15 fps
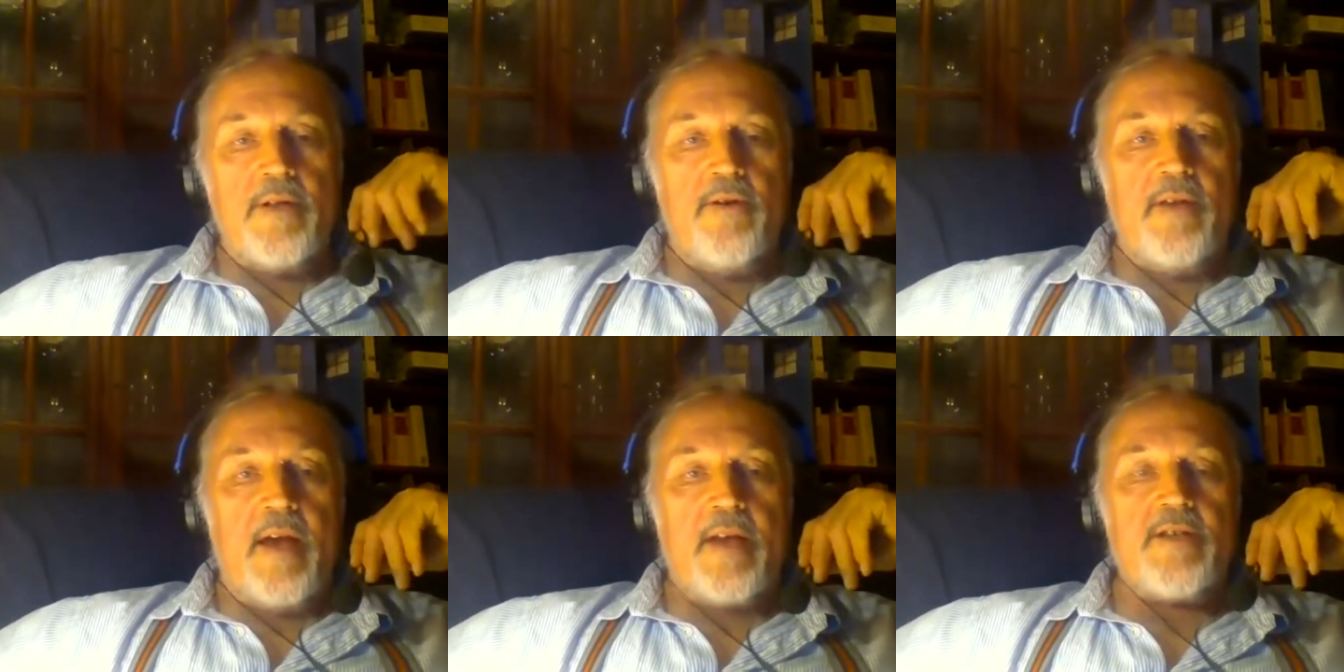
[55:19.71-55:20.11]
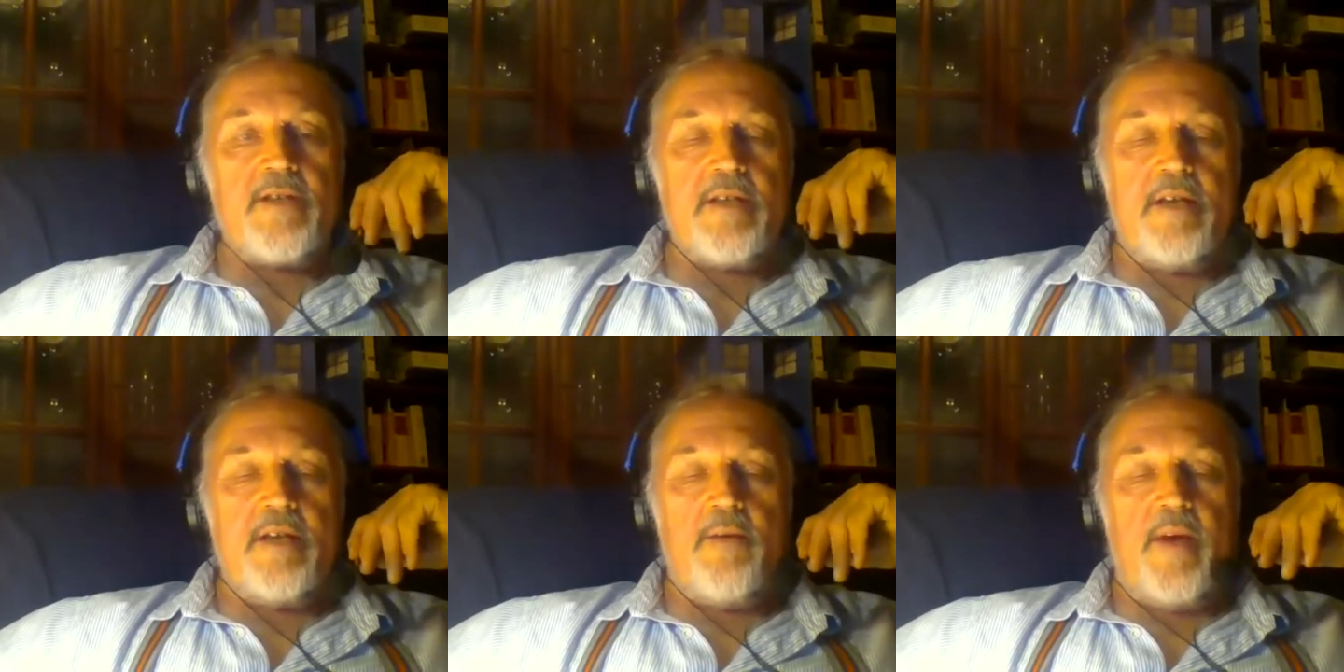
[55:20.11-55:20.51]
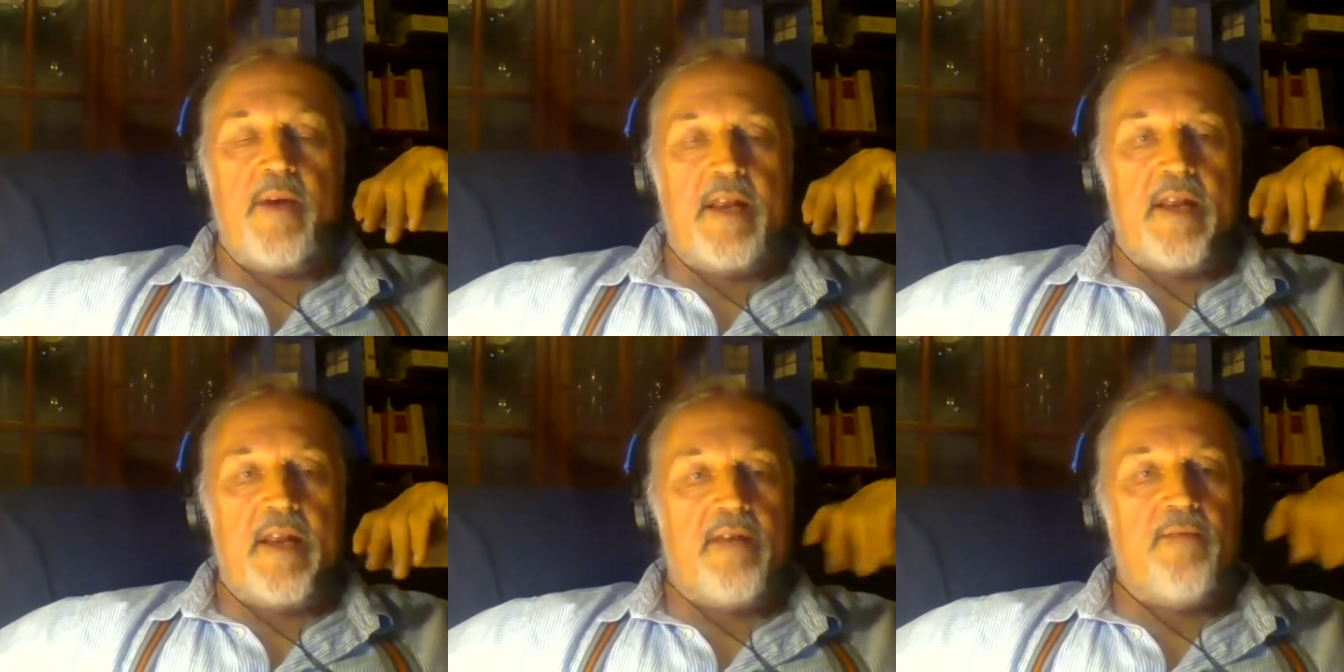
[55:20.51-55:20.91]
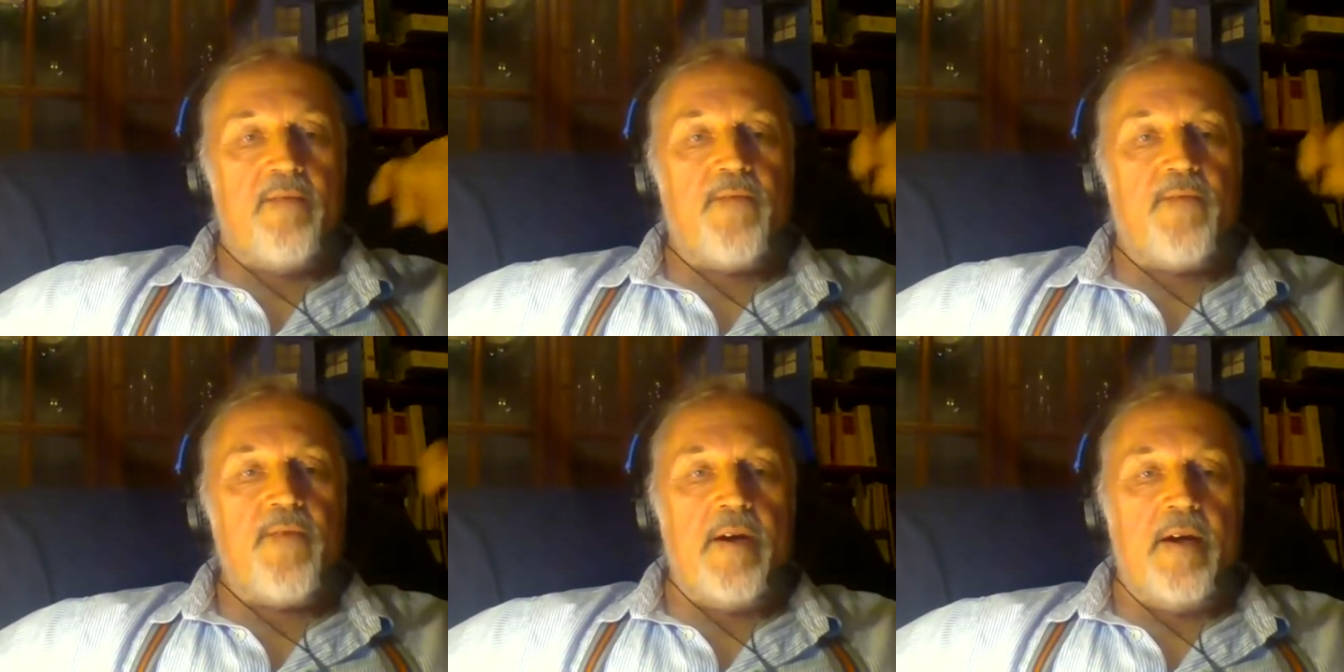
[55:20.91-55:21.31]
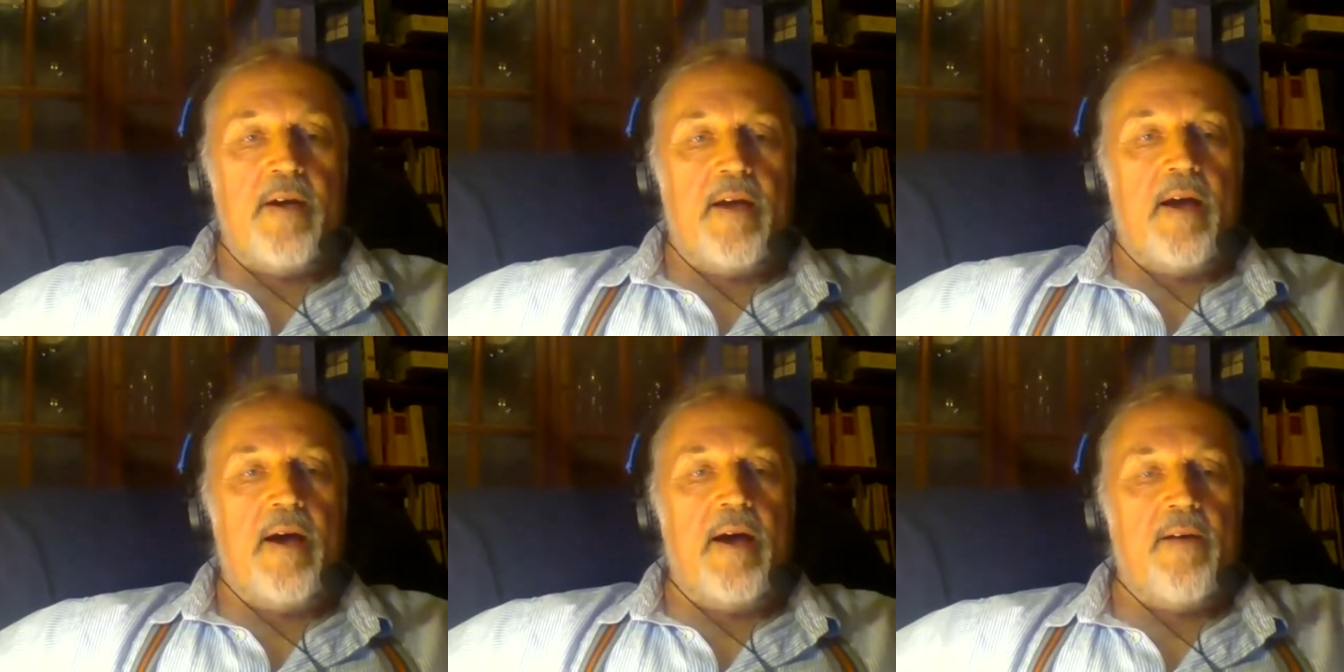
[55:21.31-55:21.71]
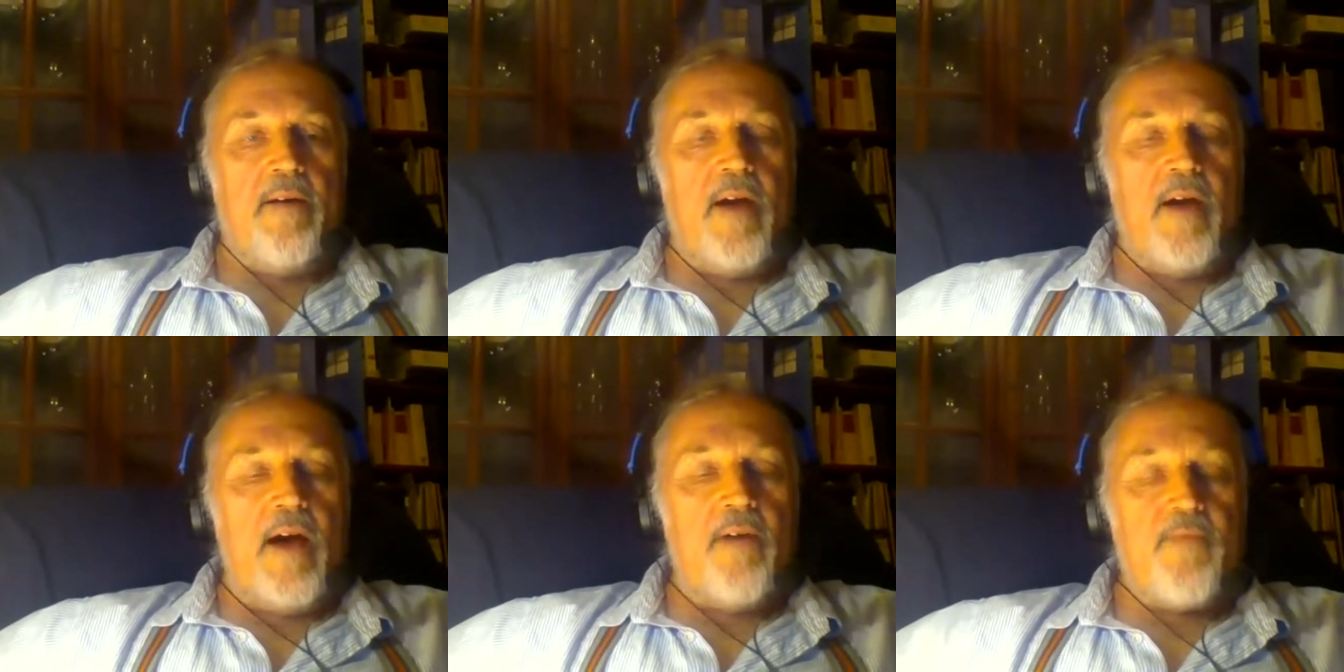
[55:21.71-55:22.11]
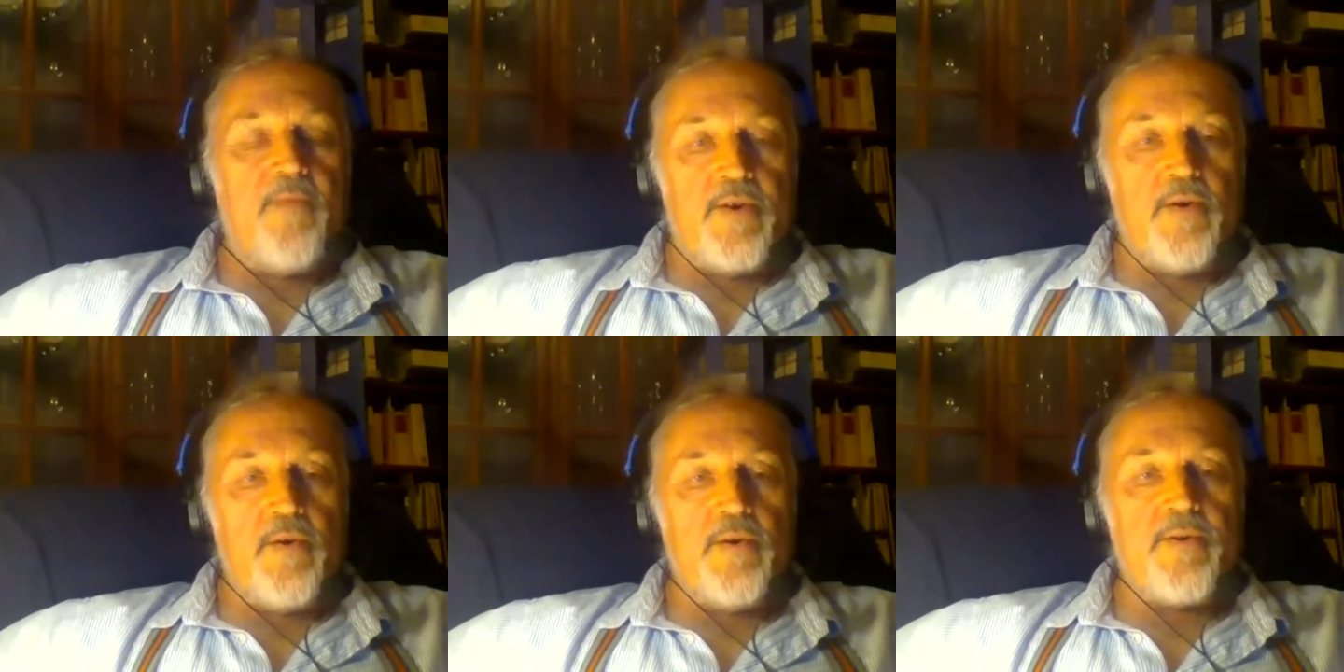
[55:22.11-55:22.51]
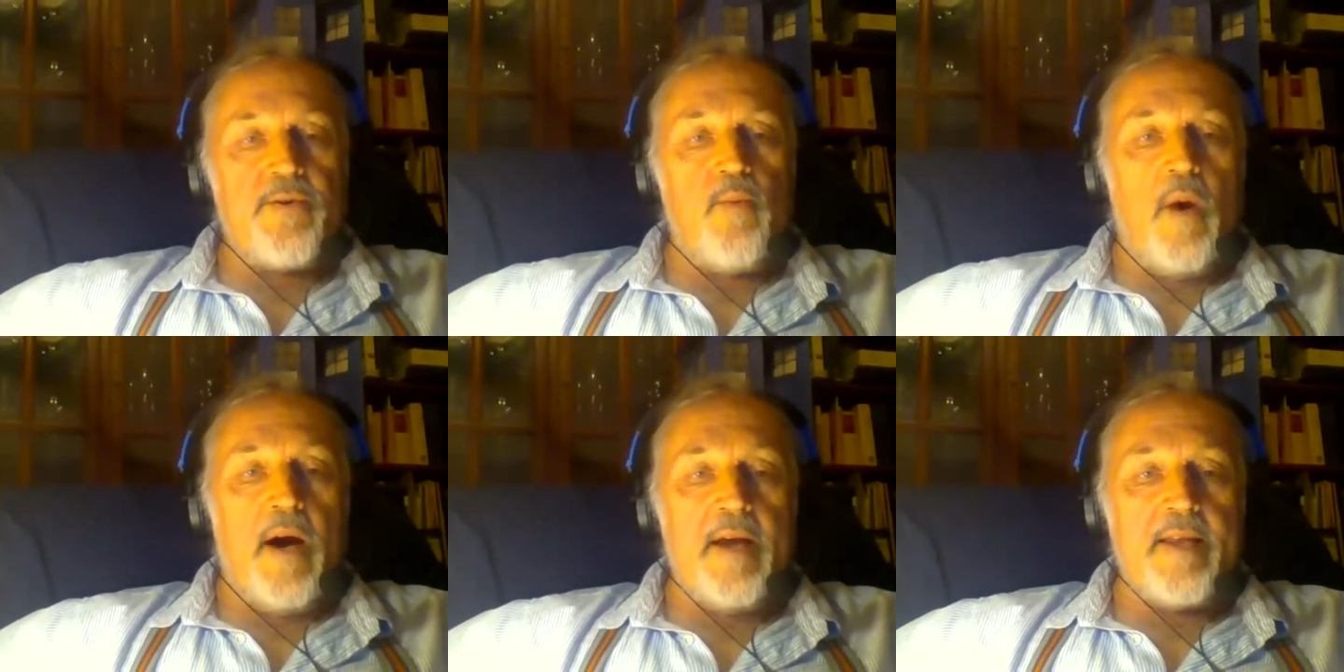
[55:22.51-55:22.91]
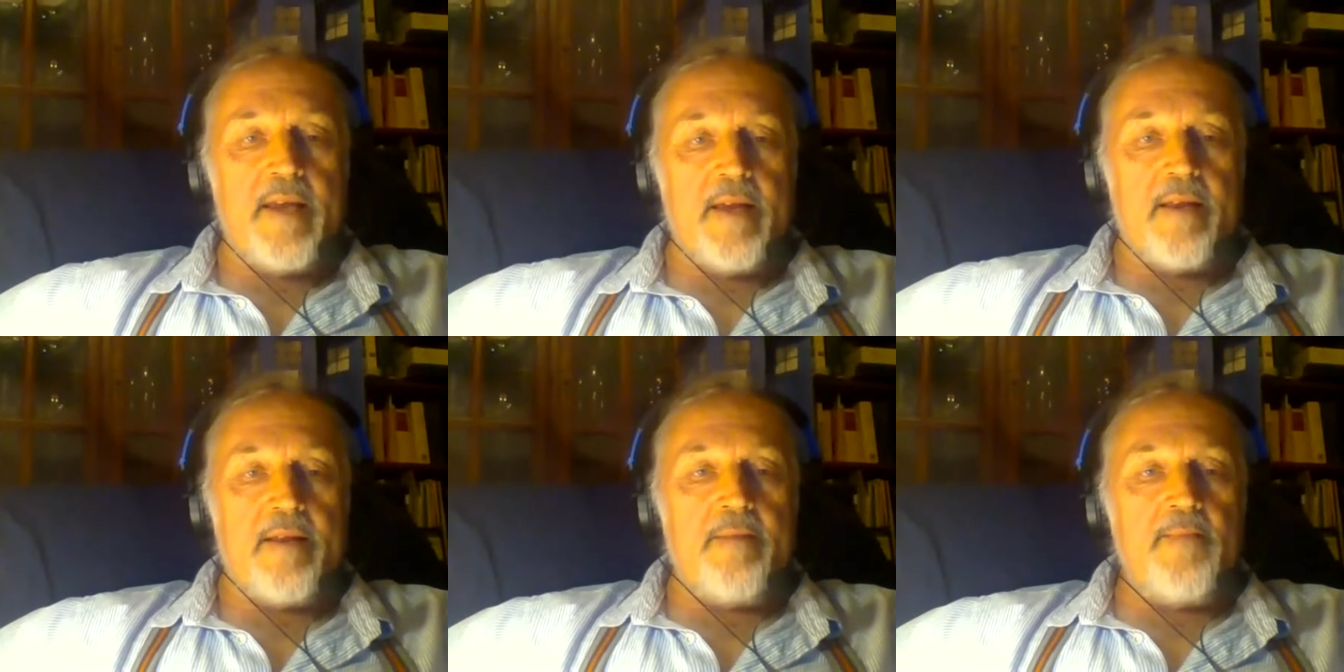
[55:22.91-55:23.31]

you'd actually read any of Alfred North Whitehead.